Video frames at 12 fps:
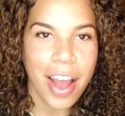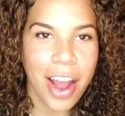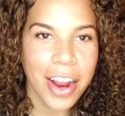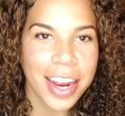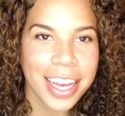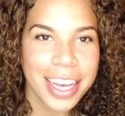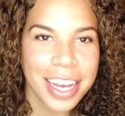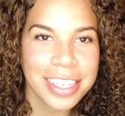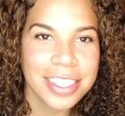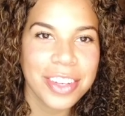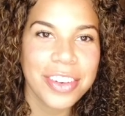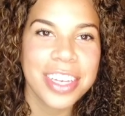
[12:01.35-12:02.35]
Alright
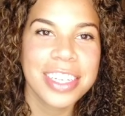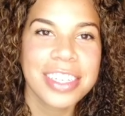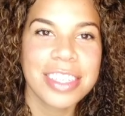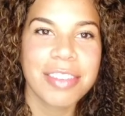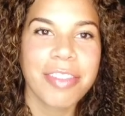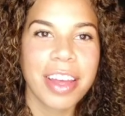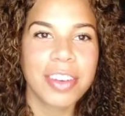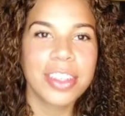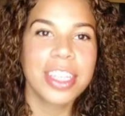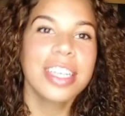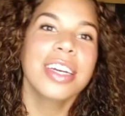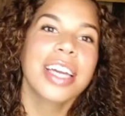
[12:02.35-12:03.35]
guys, so here's the final
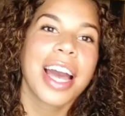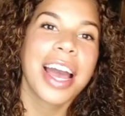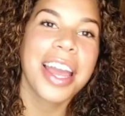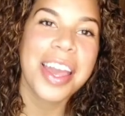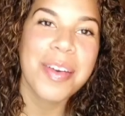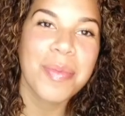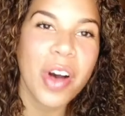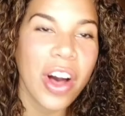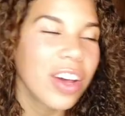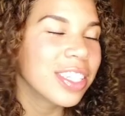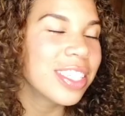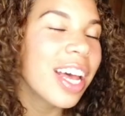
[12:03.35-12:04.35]
look. I am
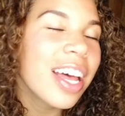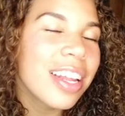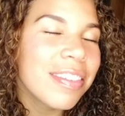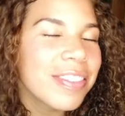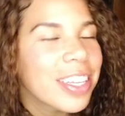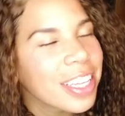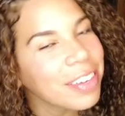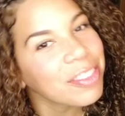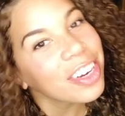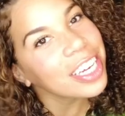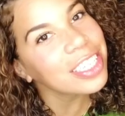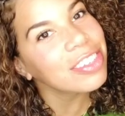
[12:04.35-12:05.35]
all done, feeling
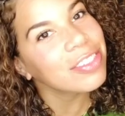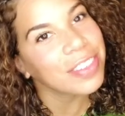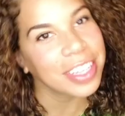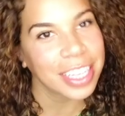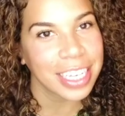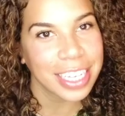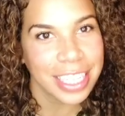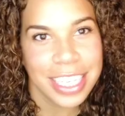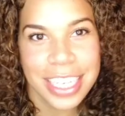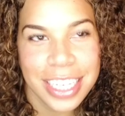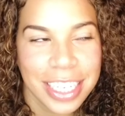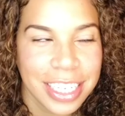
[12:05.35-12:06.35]
fresh, feeling
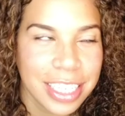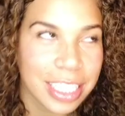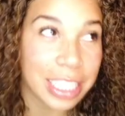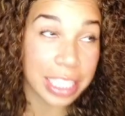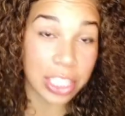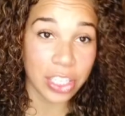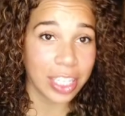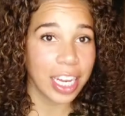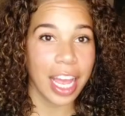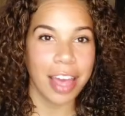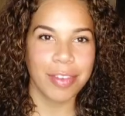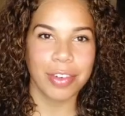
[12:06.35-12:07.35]
clean, cleaner
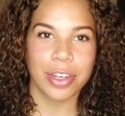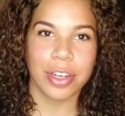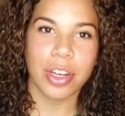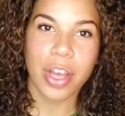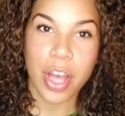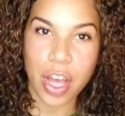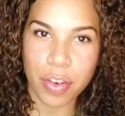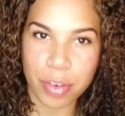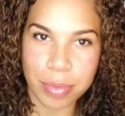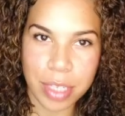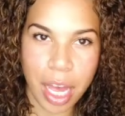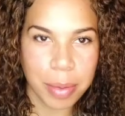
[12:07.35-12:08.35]
than ever
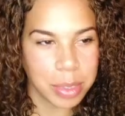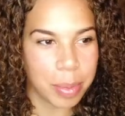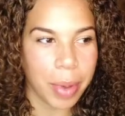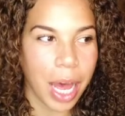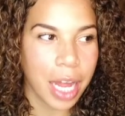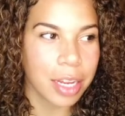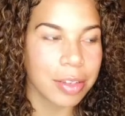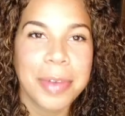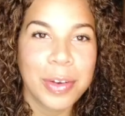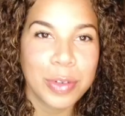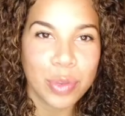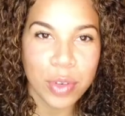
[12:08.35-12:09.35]
from top to bottom.
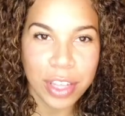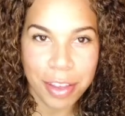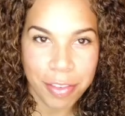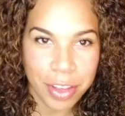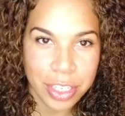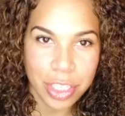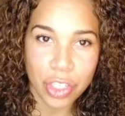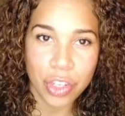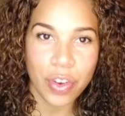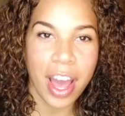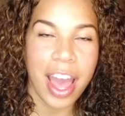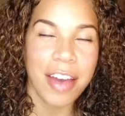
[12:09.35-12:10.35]
It was really fun to
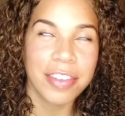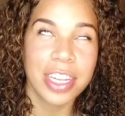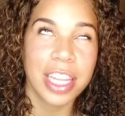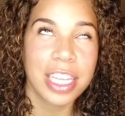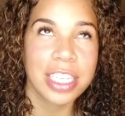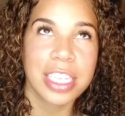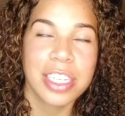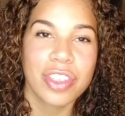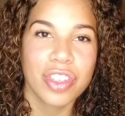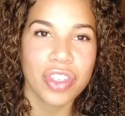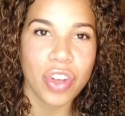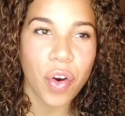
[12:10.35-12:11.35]
do. I haven't done this in
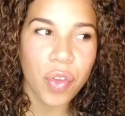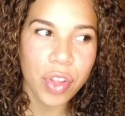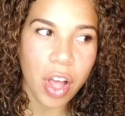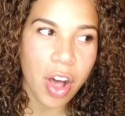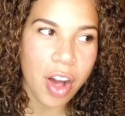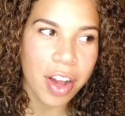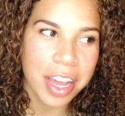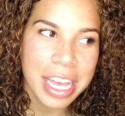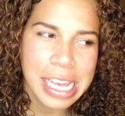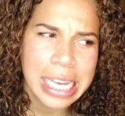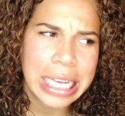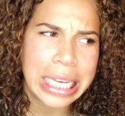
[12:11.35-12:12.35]
so long,
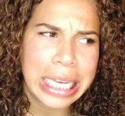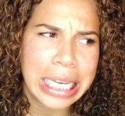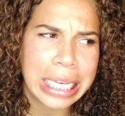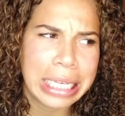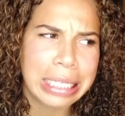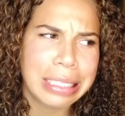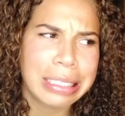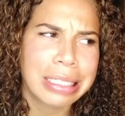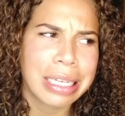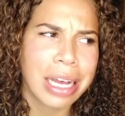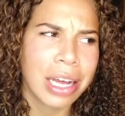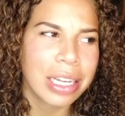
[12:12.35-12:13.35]
and
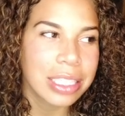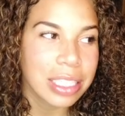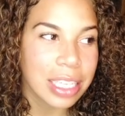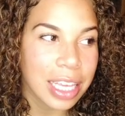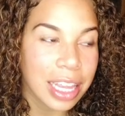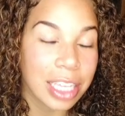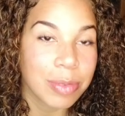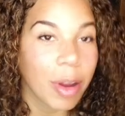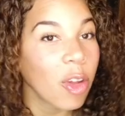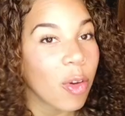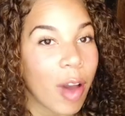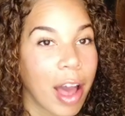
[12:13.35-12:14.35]
honestly, that's
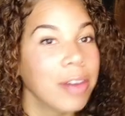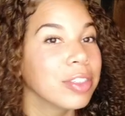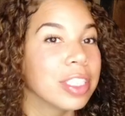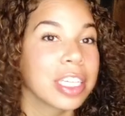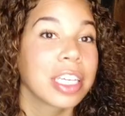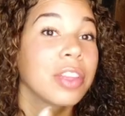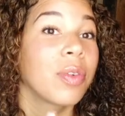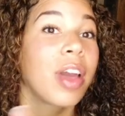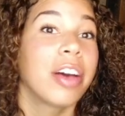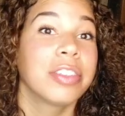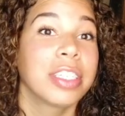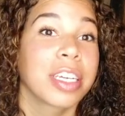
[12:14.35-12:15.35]
probably why I was looking the way
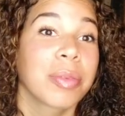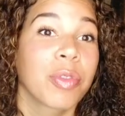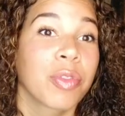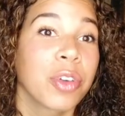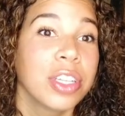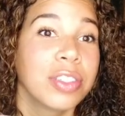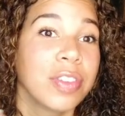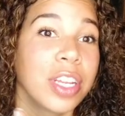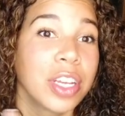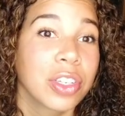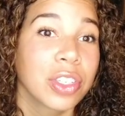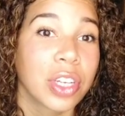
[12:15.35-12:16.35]
I was looking before this
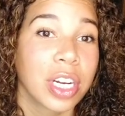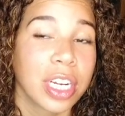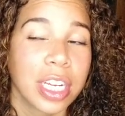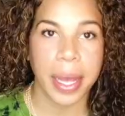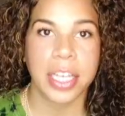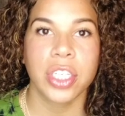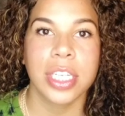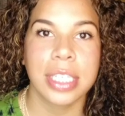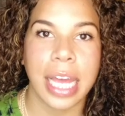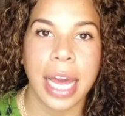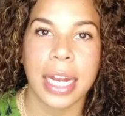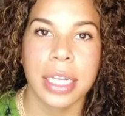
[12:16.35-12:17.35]
video started. I just
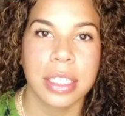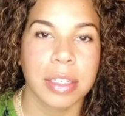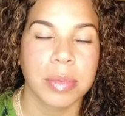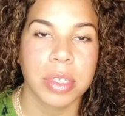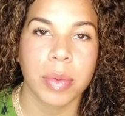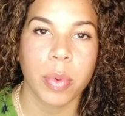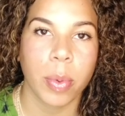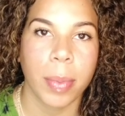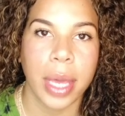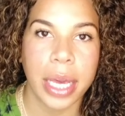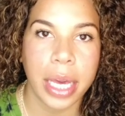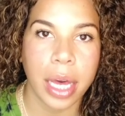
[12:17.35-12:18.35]
added some simple
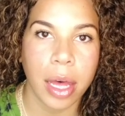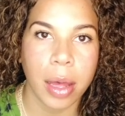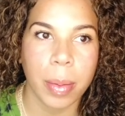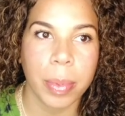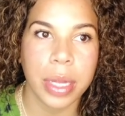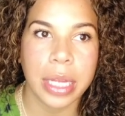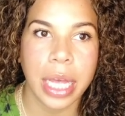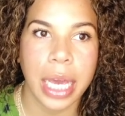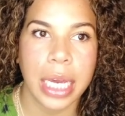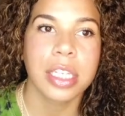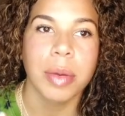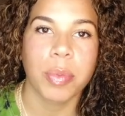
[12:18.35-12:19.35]
makeup,
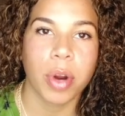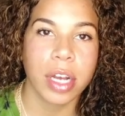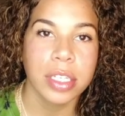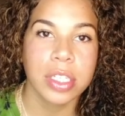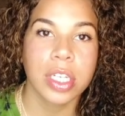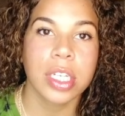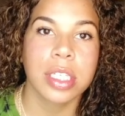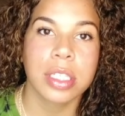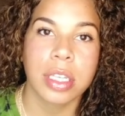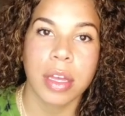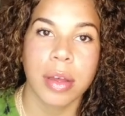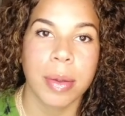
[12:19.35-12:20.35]
like some bronzer,
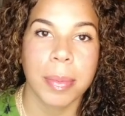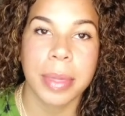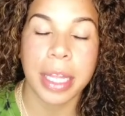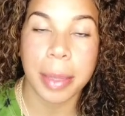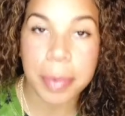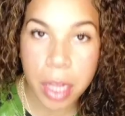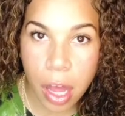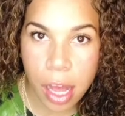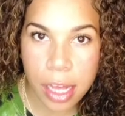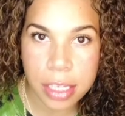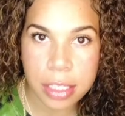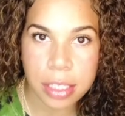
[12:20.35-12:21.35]
some lip
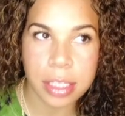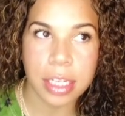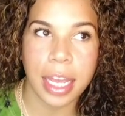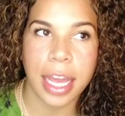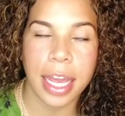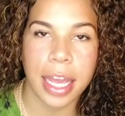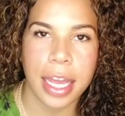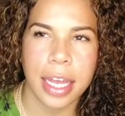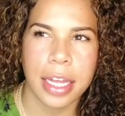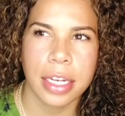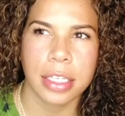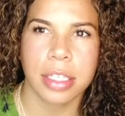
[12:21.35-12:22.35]
gloss,
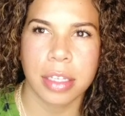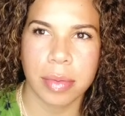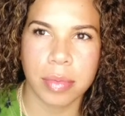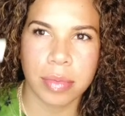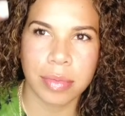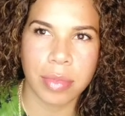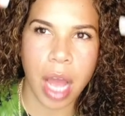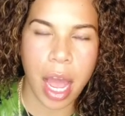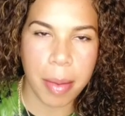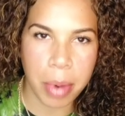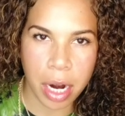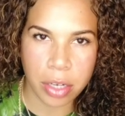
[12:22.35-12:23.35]
and some
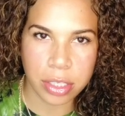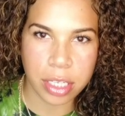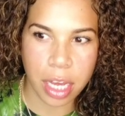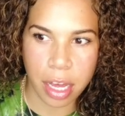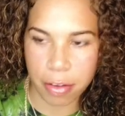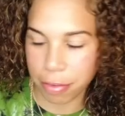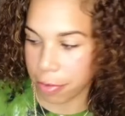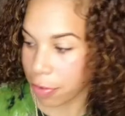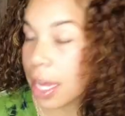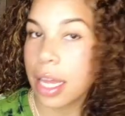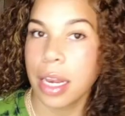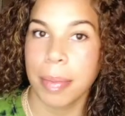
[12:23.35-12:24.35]
eyebrow stuff,
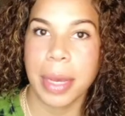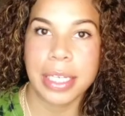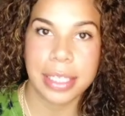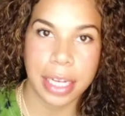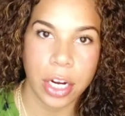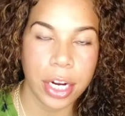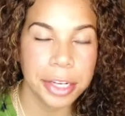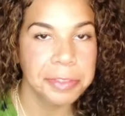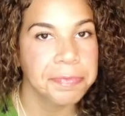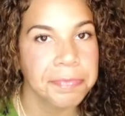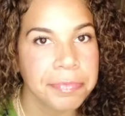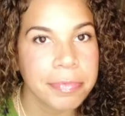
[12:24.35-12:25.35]
and mascara
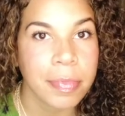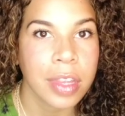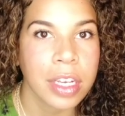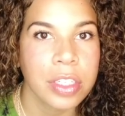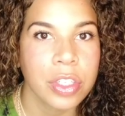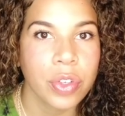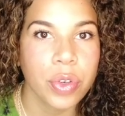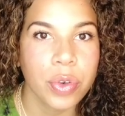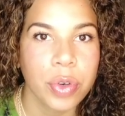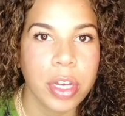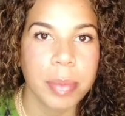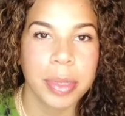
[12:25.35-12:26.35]

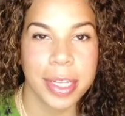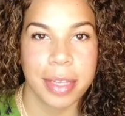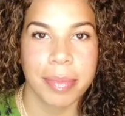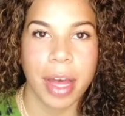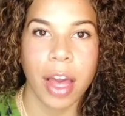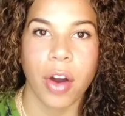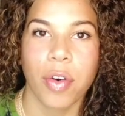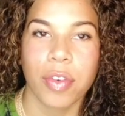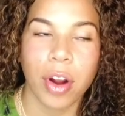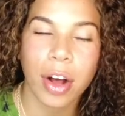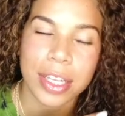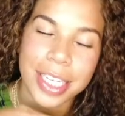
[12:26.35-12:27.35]
to complete my
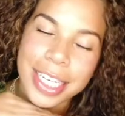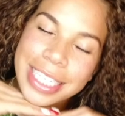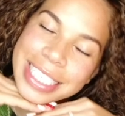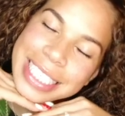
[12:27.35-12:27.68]
overall look.